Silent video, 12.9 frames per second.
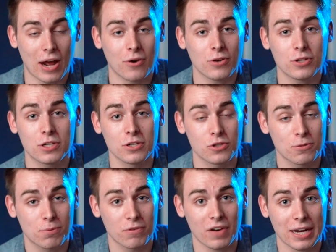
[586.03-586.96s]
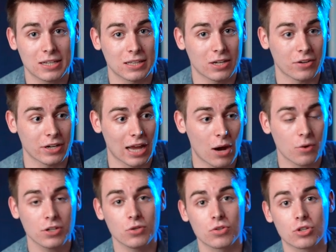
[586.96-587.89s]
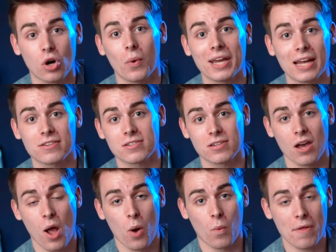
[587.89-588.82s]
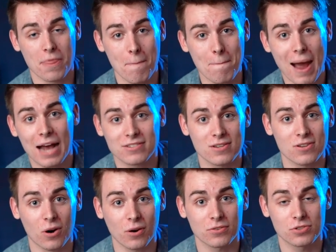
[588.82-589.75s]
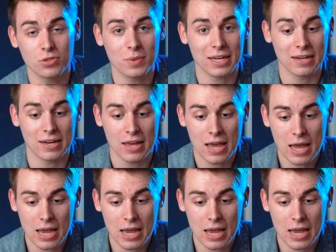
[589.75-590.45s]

How can you provide clarity? How can you go against what the masses are doing